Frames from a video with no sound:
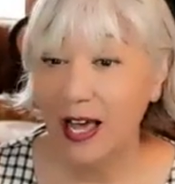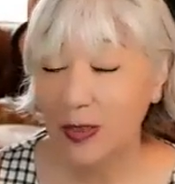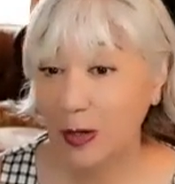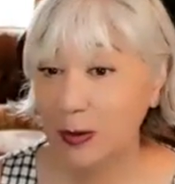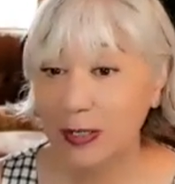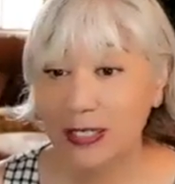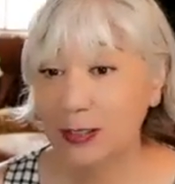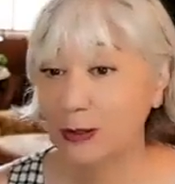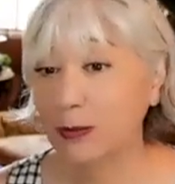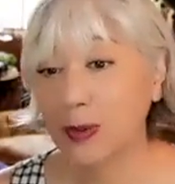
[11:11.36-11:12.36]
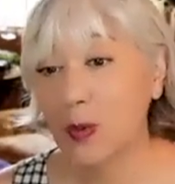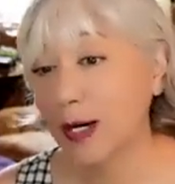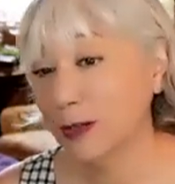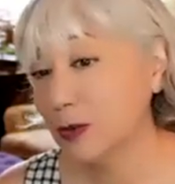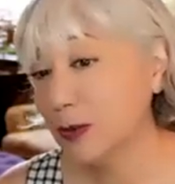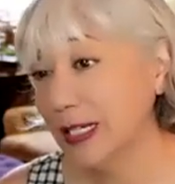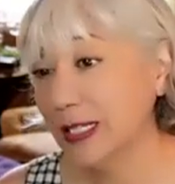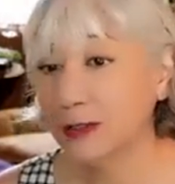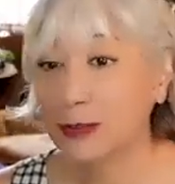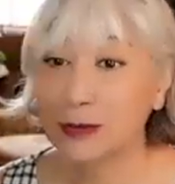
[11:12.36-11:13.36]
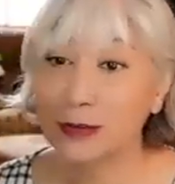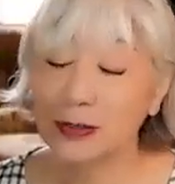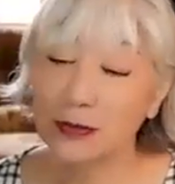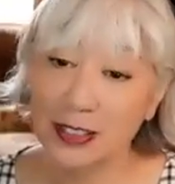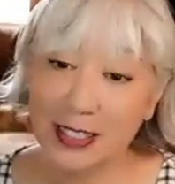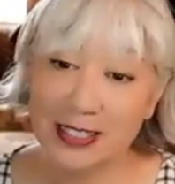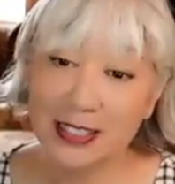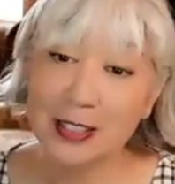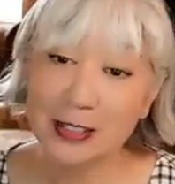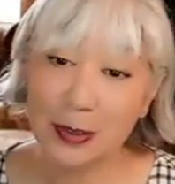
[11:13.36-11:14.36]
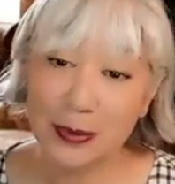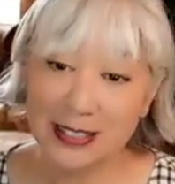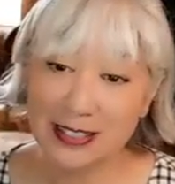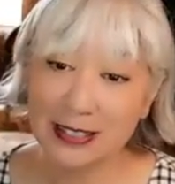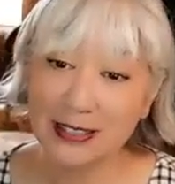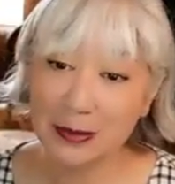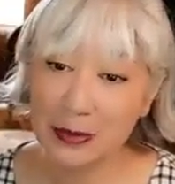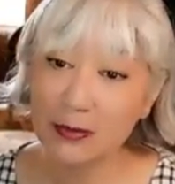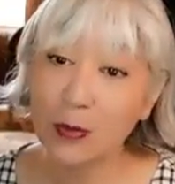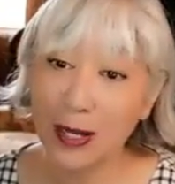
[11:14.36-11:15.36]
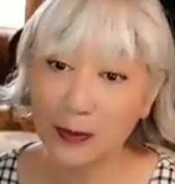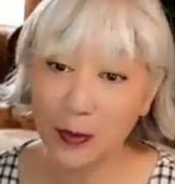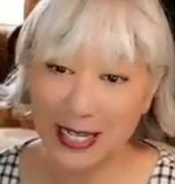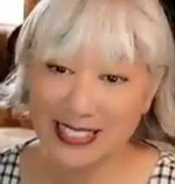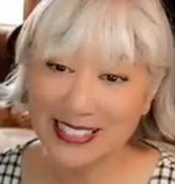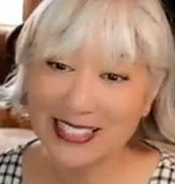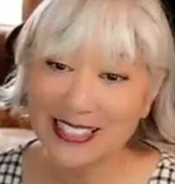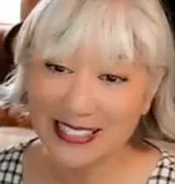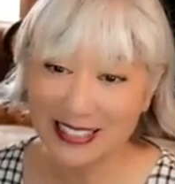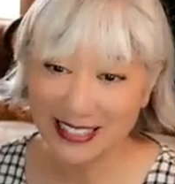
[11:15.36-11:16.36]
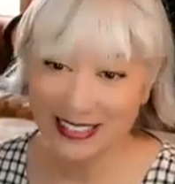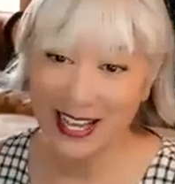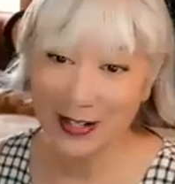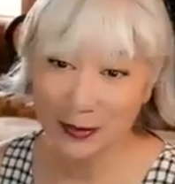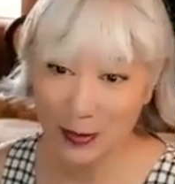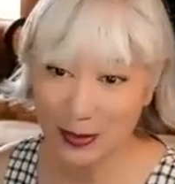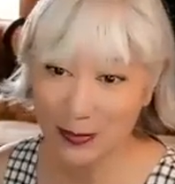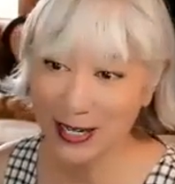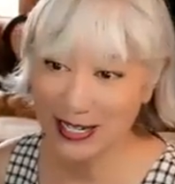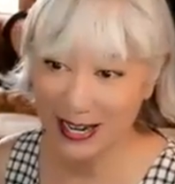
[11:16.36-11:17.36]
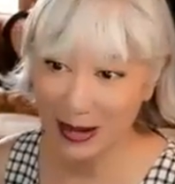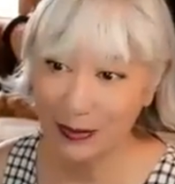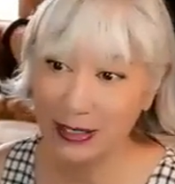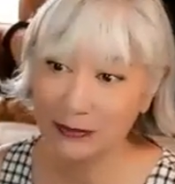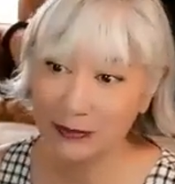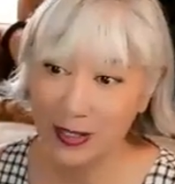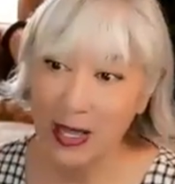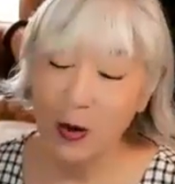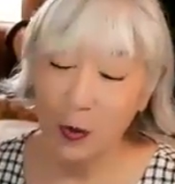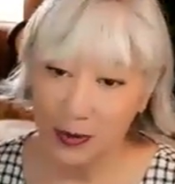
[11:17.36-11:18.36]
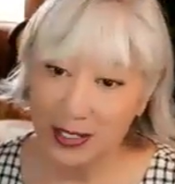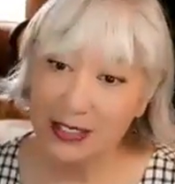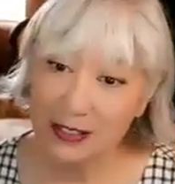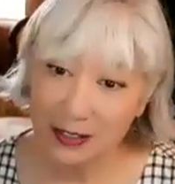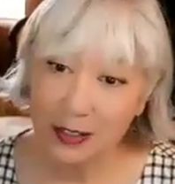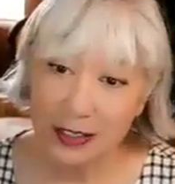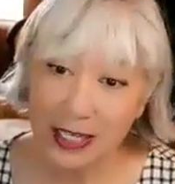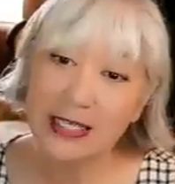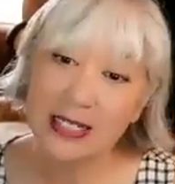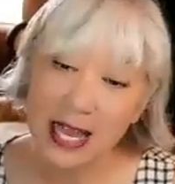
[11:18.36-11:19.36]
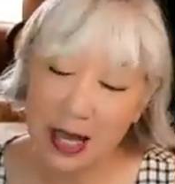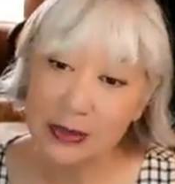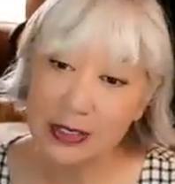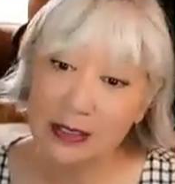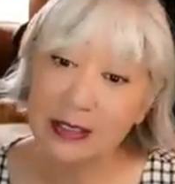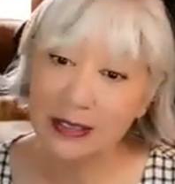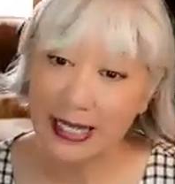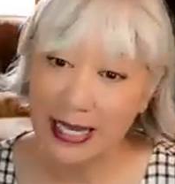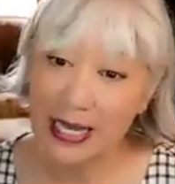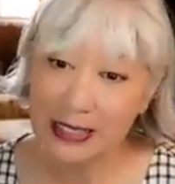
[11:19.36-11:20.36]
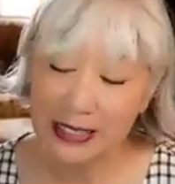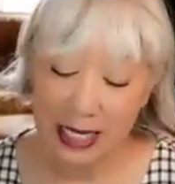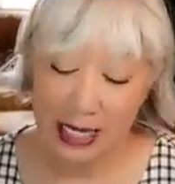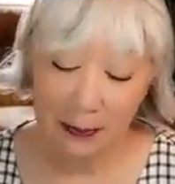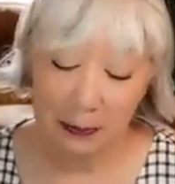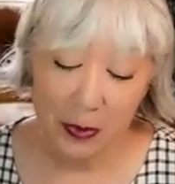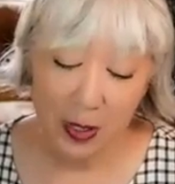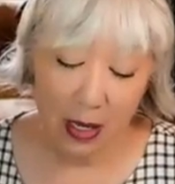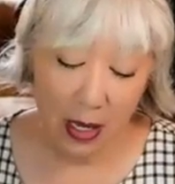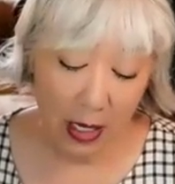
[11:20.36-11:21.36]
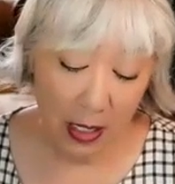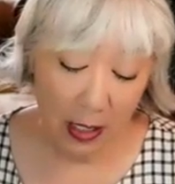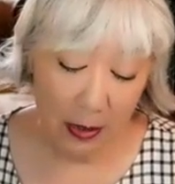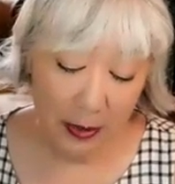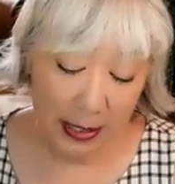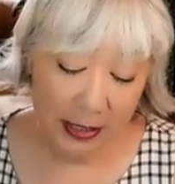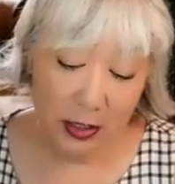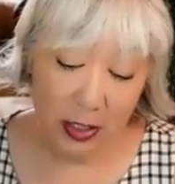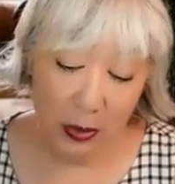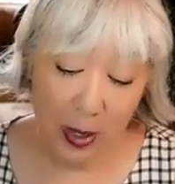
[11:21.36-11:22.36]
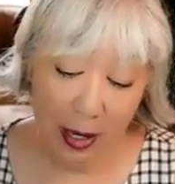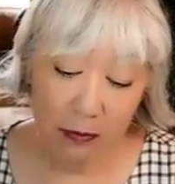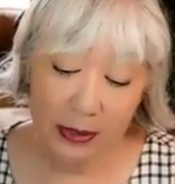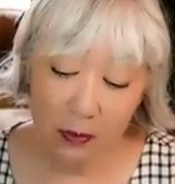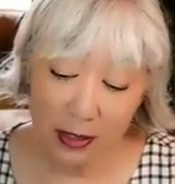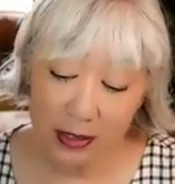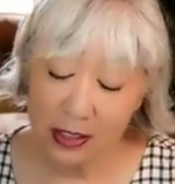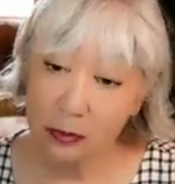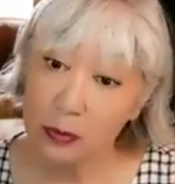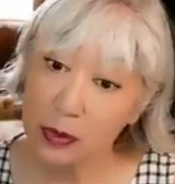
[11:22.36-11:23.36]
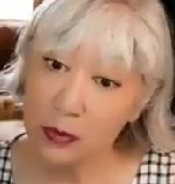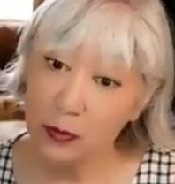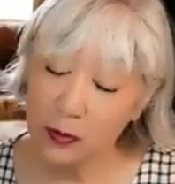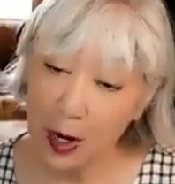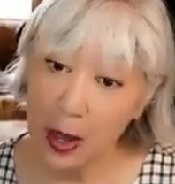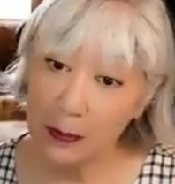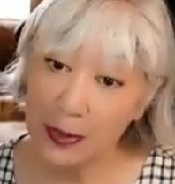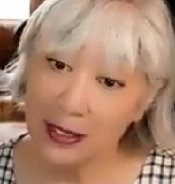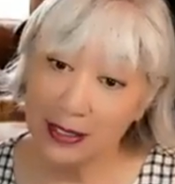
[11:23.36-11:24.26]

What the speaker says: There is no required training. There's no certification. So it's a little bit of Wild West in California right now of what that's going to look like and how it's going to land. And so I really wanted to move from